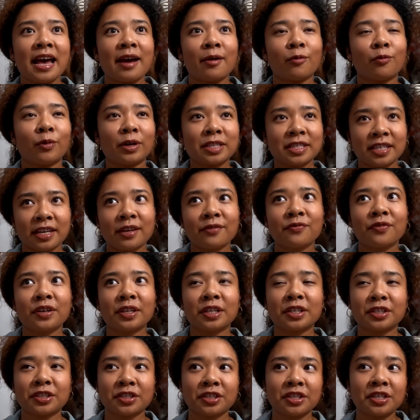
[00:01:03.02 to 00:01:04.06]
once I
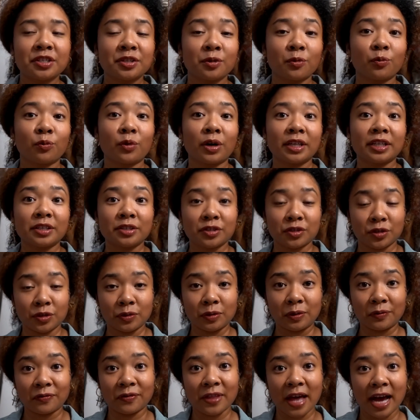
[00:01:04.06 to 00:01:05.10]
finished season one and two
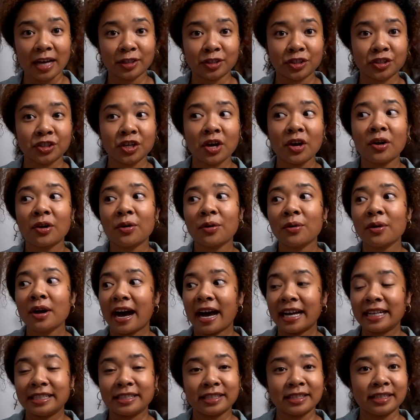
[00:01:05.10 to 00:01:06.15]
of that show,
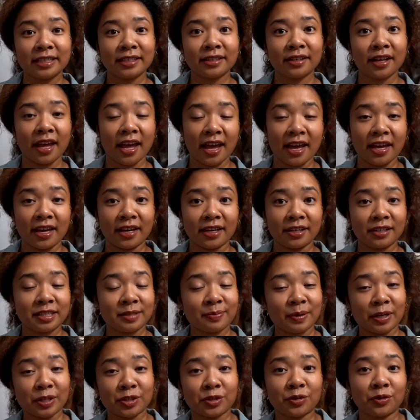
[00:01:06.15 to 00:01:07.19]
I did a
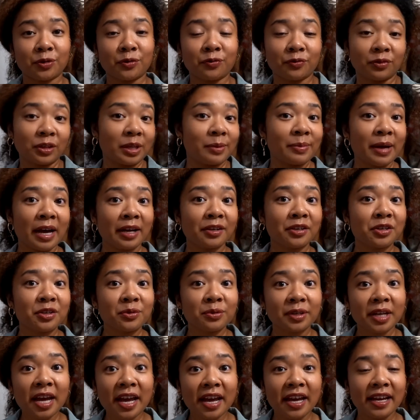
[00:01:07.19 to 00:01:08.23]
special Fleabag
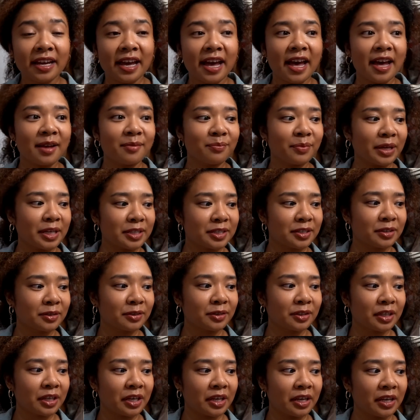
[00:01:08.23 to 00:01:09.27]
Q&A, and
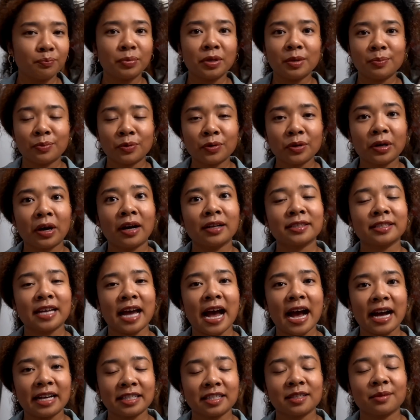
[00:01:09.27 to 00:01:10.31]
basically people got to
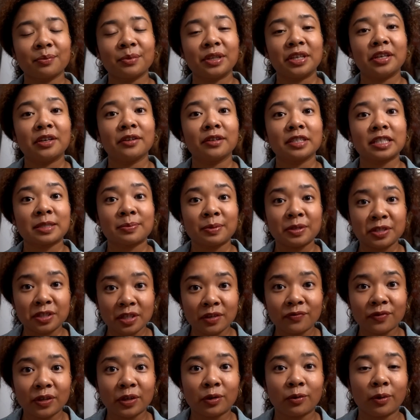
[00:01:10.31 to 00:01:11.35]
ask me
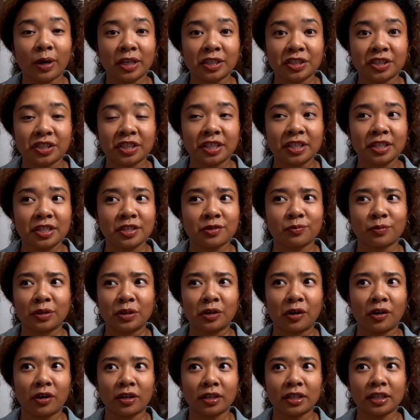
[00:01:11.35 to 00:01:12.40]
specific questions
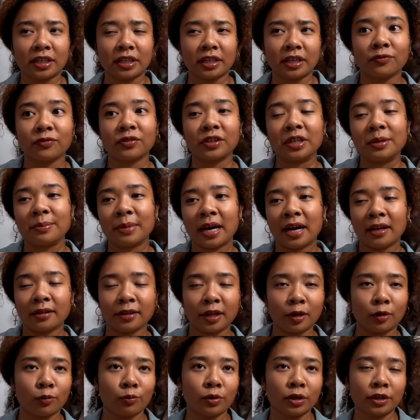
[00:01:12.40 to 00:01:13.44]
regarding Fleabag.
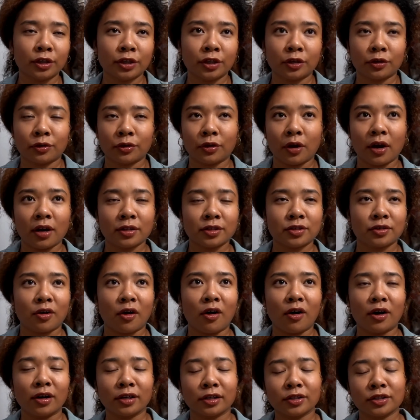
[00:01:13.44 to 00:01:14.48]
Like, what are your thoughts
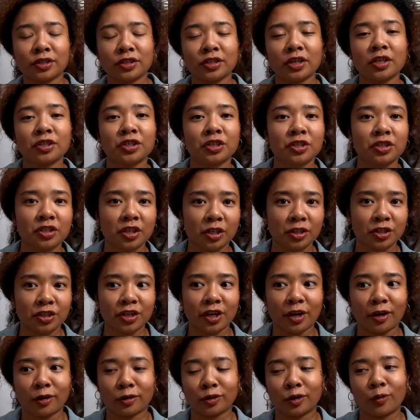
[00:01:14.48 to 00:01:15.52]
on such and such
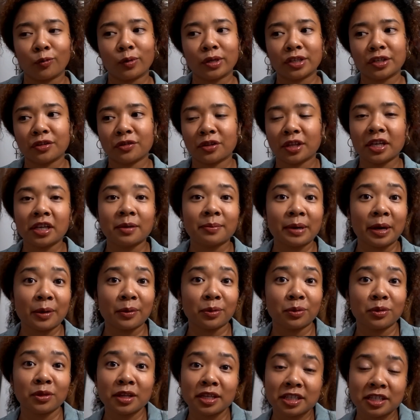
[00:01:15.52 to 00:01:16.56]
character? What did you think
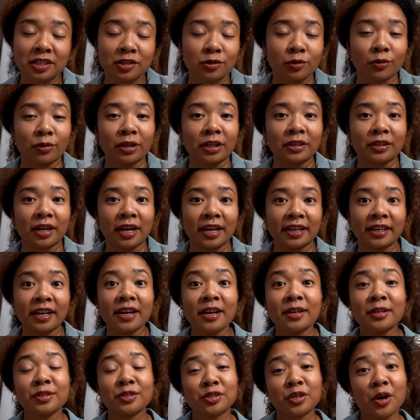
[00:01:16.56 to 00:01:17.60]
about this storyline?
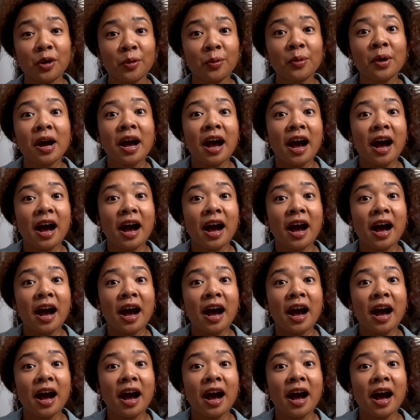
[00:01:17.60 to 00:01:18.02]
So